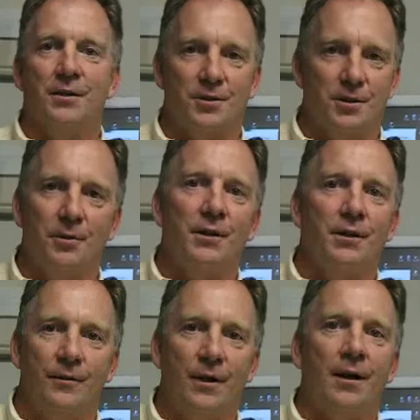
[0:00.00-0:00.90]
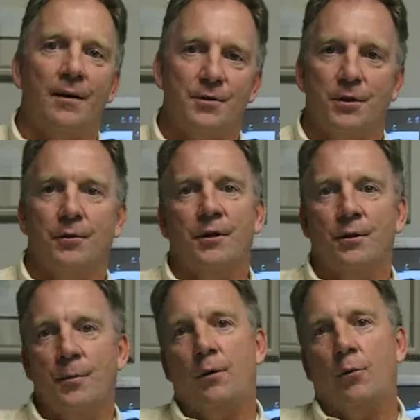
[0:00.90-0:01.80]
That security, you've got to have security
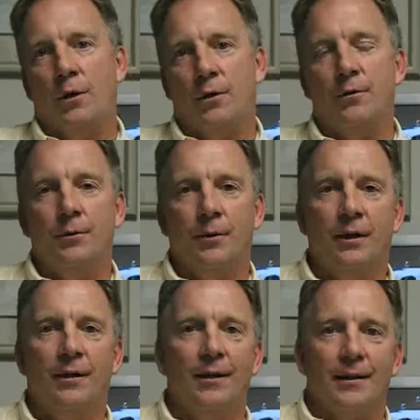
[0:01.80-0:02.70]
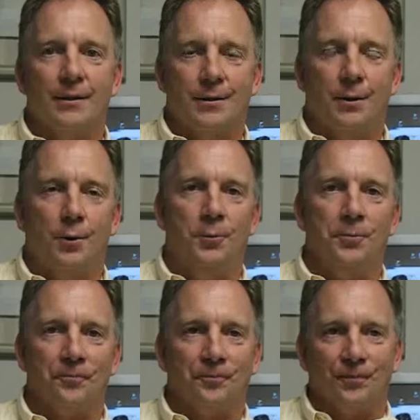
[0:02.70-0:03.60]
no matter what you're doing.
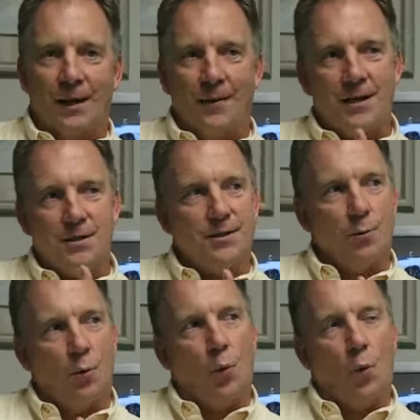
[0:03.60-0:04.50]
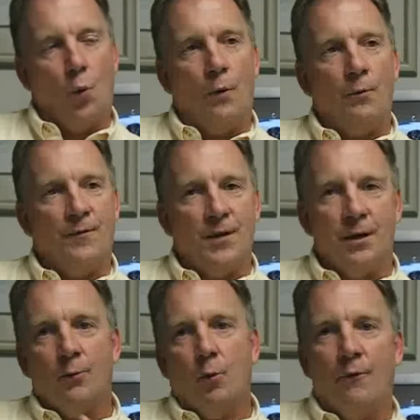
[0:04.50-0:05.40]
So that's what we've
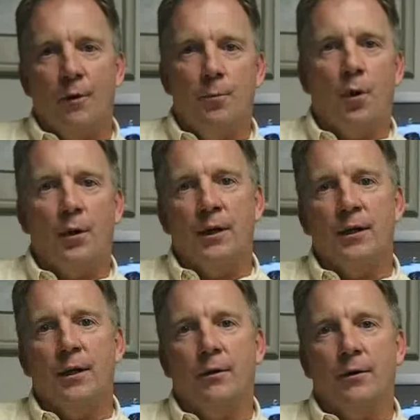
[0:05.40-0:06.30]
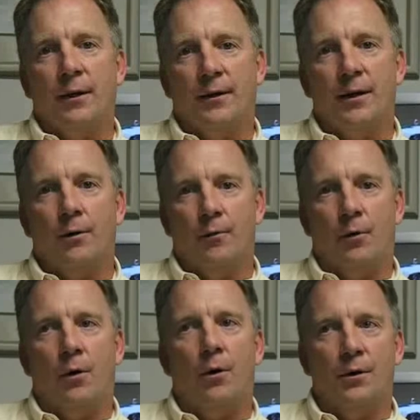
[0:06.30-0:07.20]
done and what we've brought in here, and I think
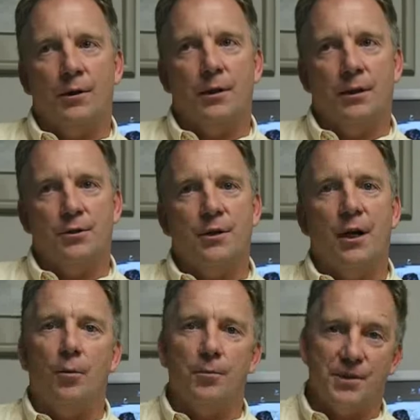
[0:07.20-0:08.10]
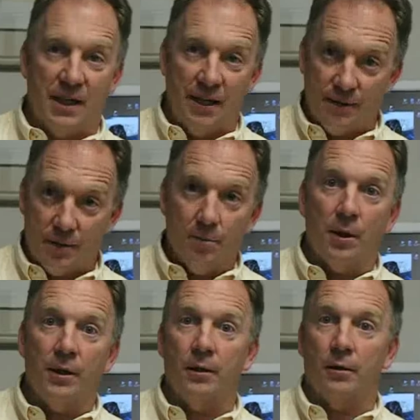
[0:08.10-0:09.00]
overall it should help save some
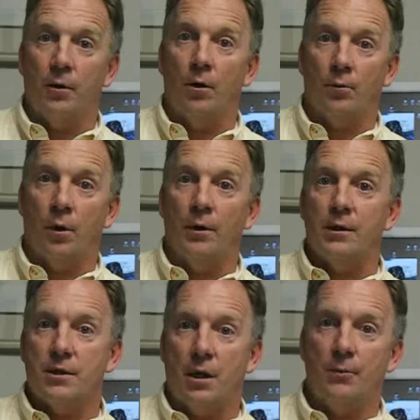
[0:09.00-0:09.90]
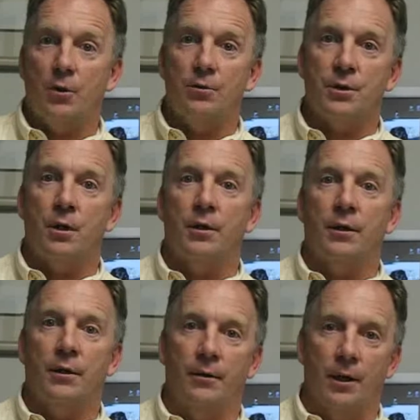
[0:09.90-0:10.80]
money in the long run as time goes
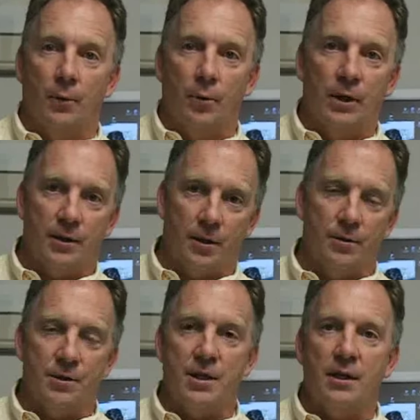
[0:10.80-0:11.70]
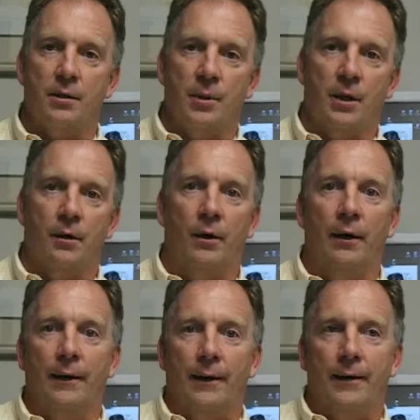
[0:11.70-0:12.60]
on and we get to understand it
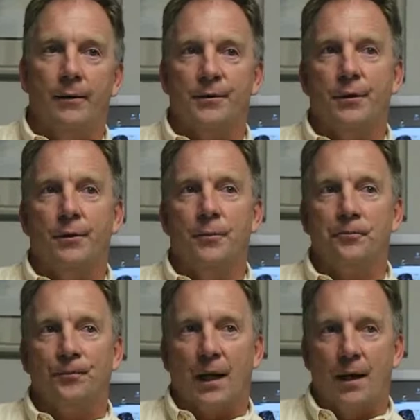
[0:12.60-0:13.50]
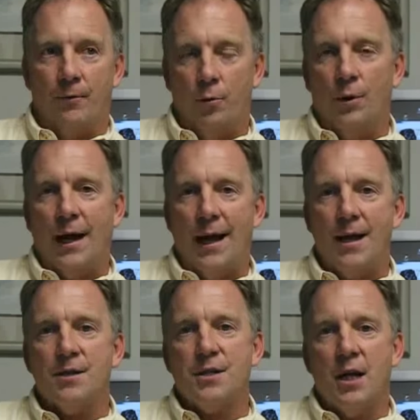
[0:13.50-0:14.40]
better. And also, everyone
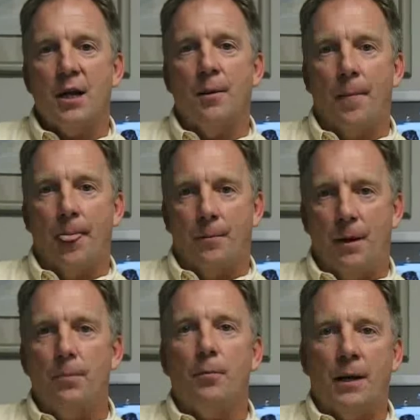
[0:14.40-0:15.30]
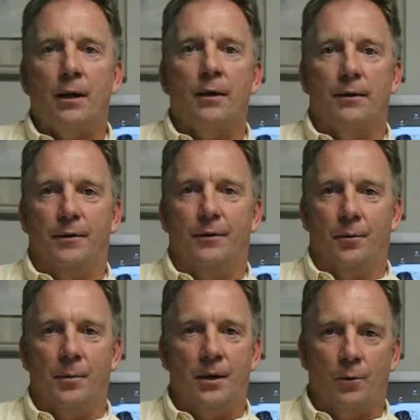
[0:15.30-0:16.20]
has a paper ballot,
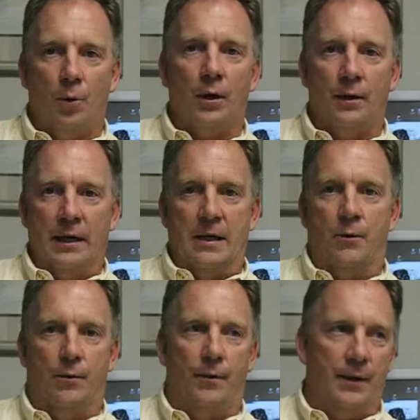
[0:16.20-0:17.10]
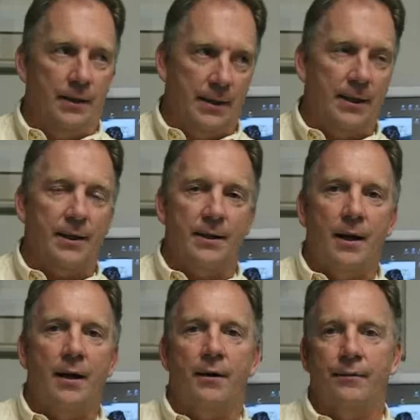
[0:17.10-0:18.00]
no matter what now, that they can
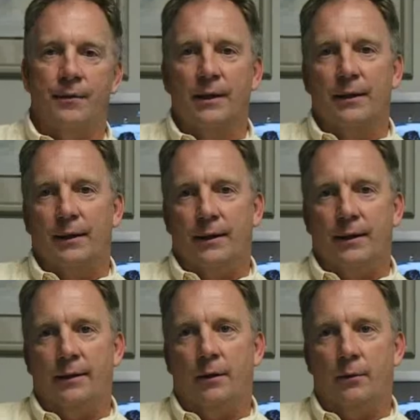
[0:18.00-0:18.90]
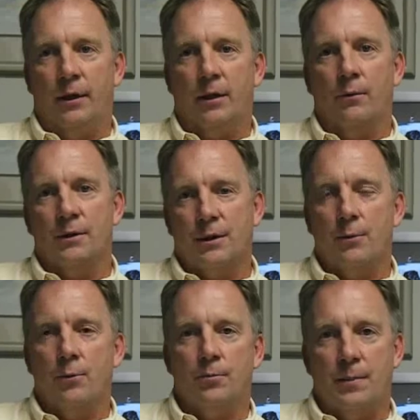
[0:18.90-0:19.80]
have, and we can always
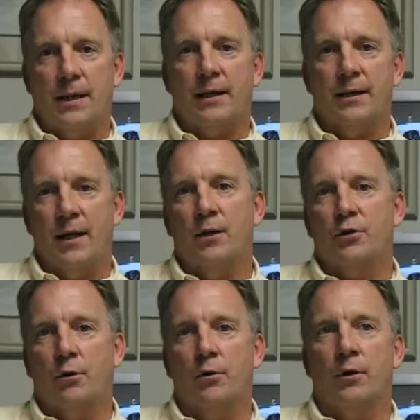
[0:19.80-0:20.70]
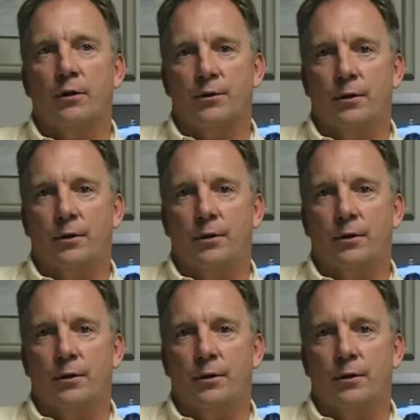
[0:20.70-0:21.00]
go back and hand turn it.